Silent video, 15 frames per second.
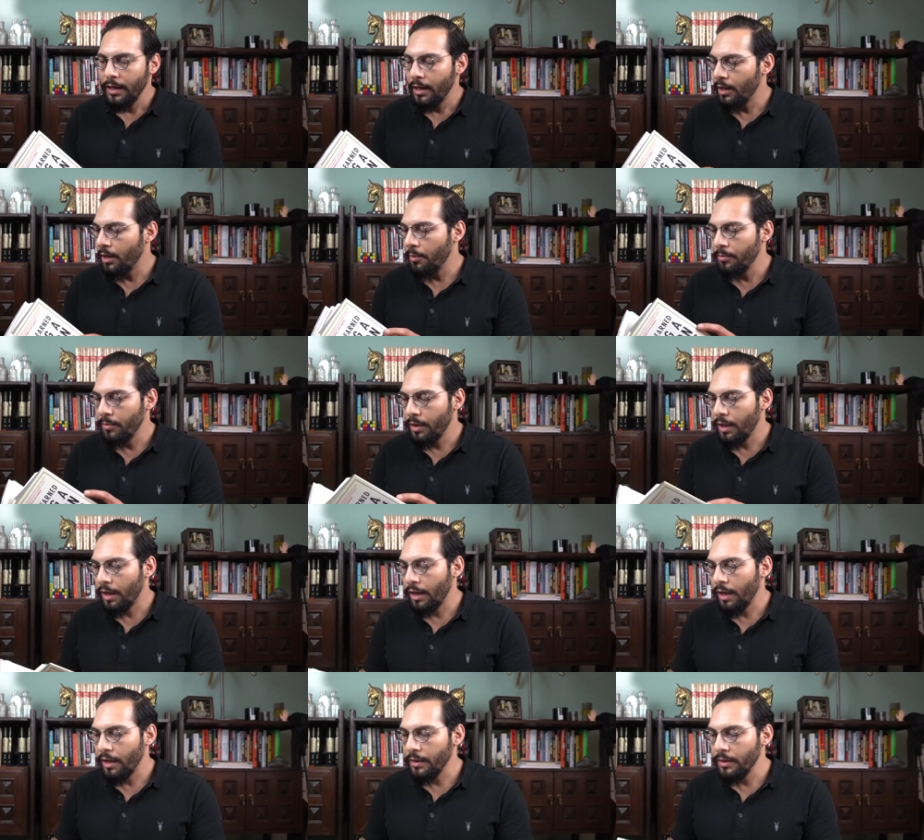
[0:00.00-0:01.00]
Um,
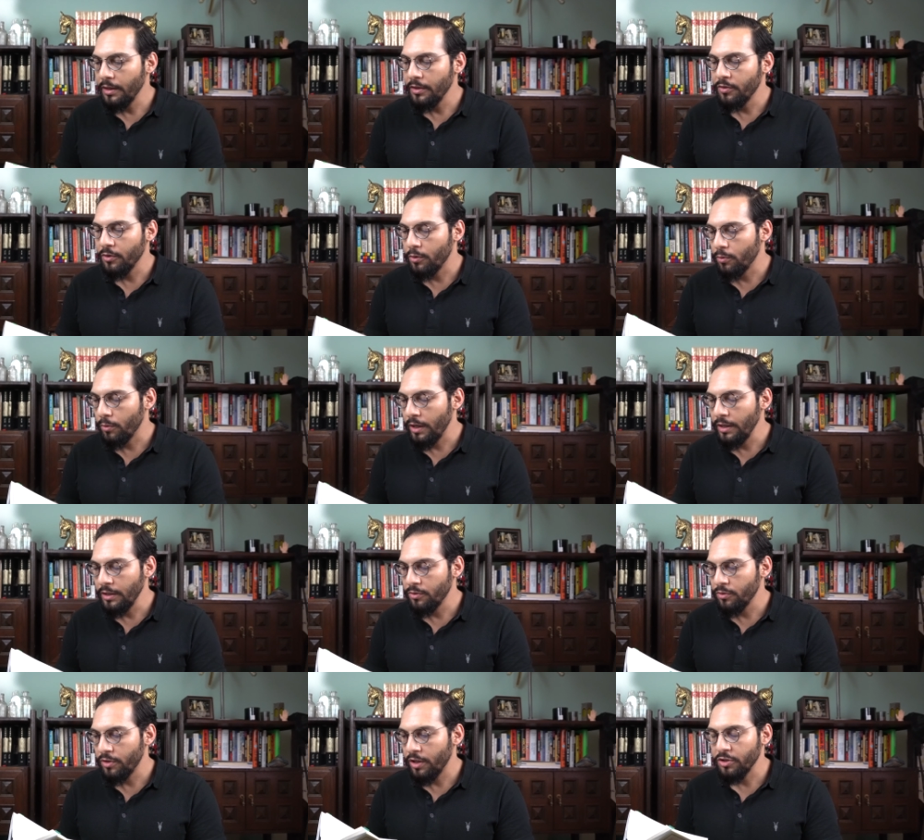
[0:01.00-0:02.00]
I, I think it's a great
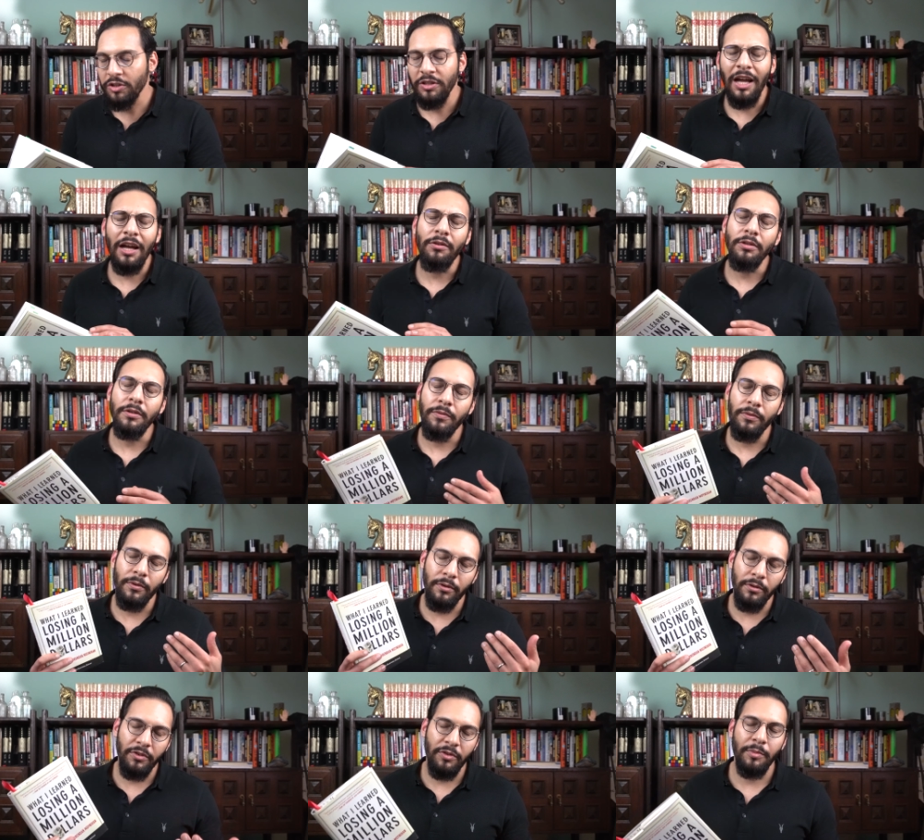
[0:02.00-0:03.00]
introduction, not only
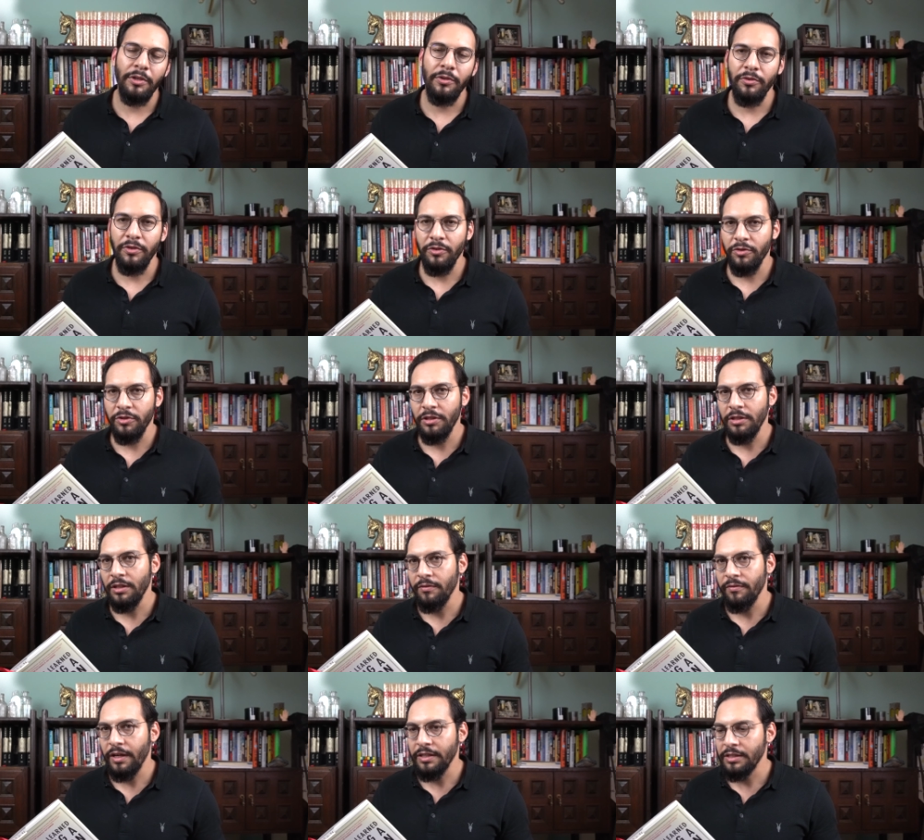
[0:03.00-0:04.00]
for somebody who's interested in
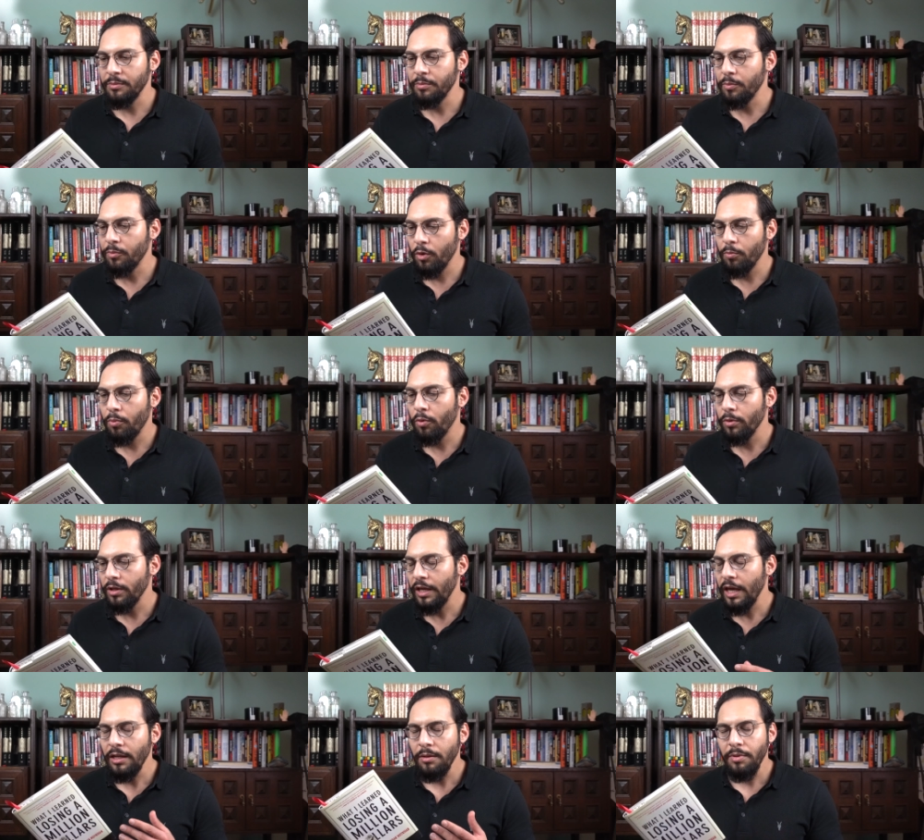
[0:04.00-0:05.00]
investing, but more
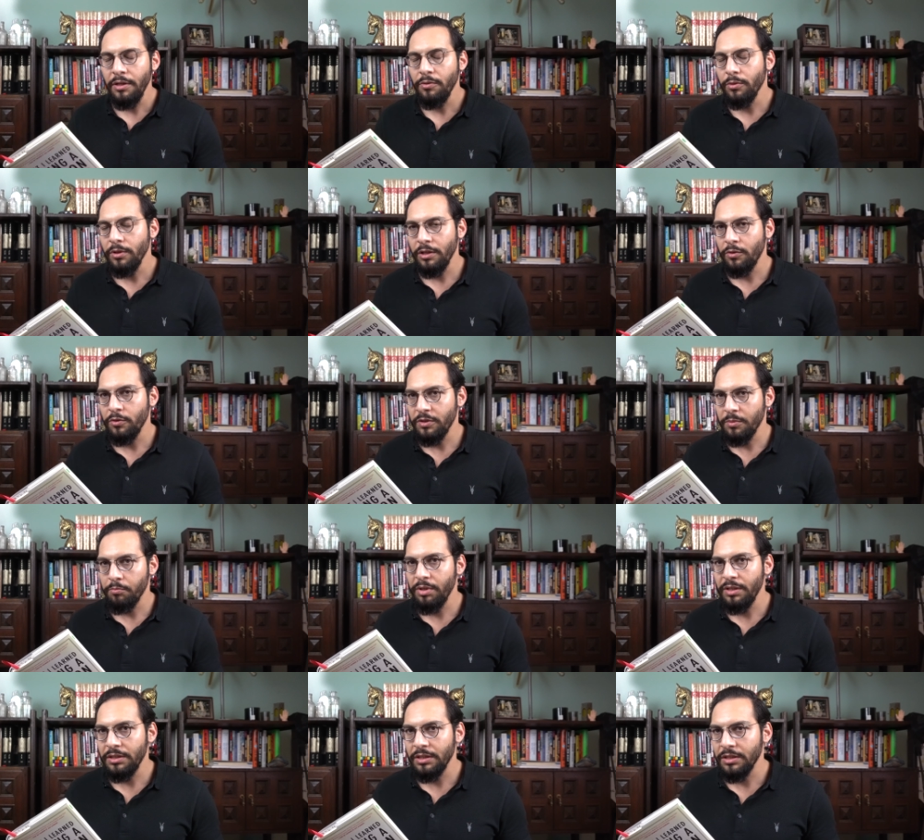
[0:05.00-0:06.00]
importantly, anybody really who's in
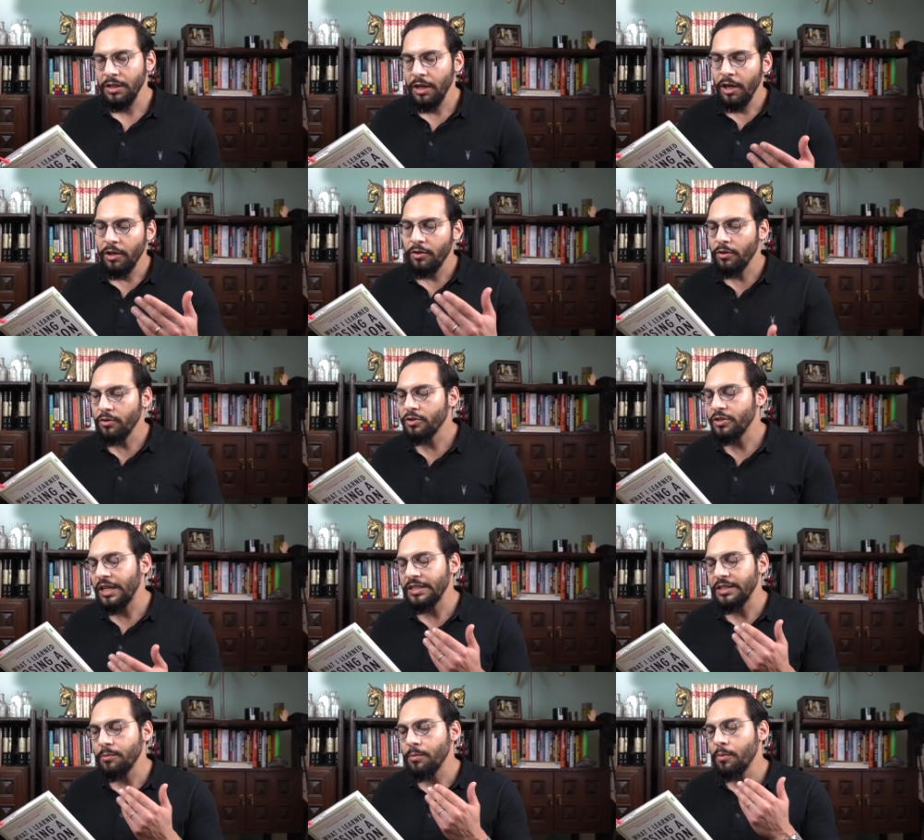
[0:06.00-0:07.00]
business, to
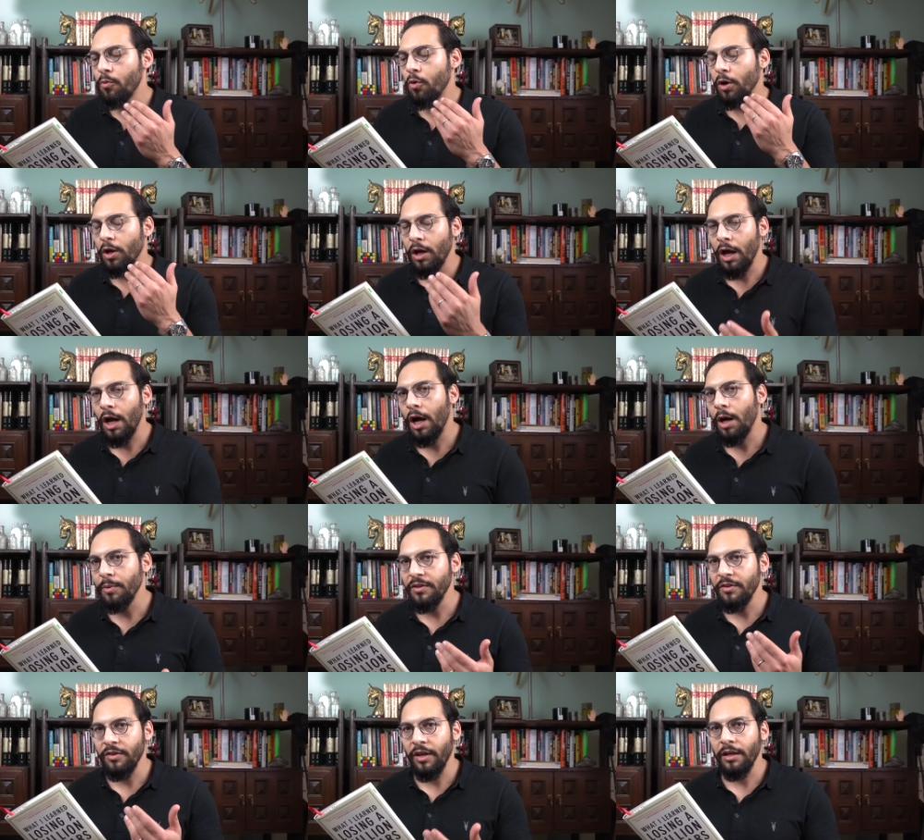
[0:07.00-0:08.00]
understand some of the more
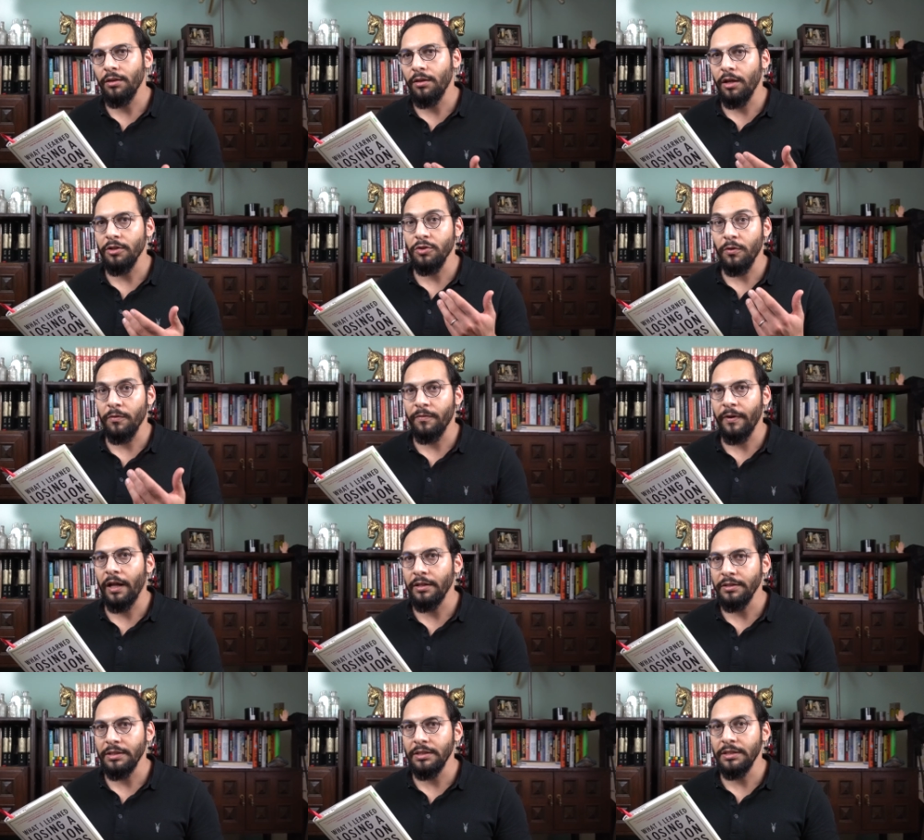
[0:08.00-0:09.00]
common psychological
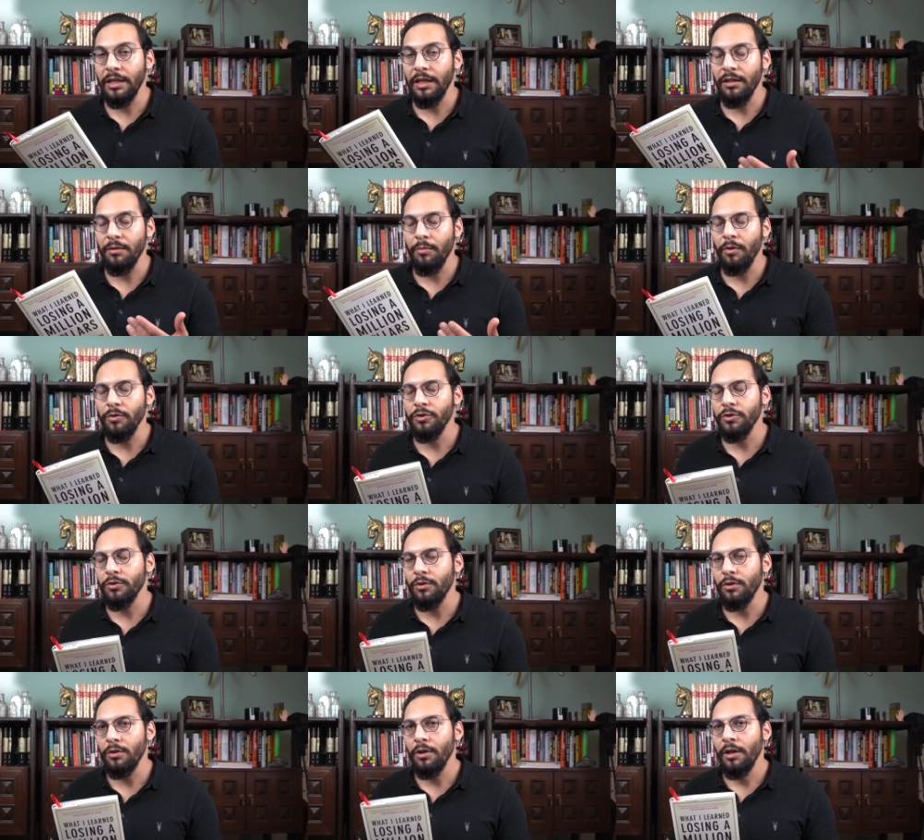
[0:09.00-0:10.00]
fallacies and
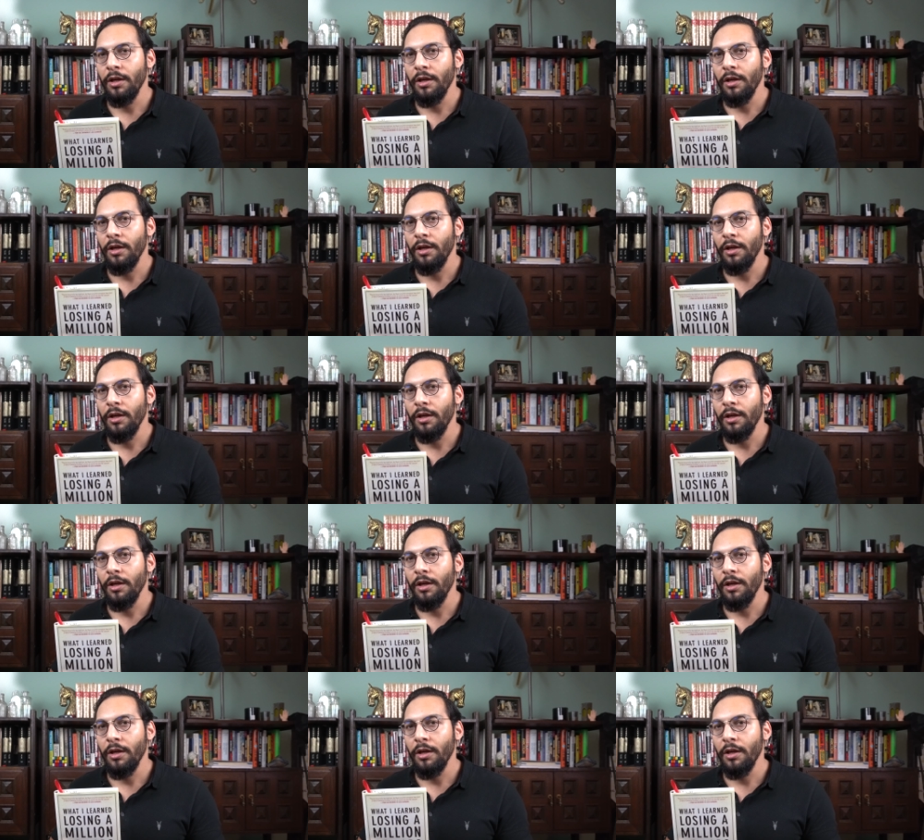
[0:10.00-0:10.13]
emotional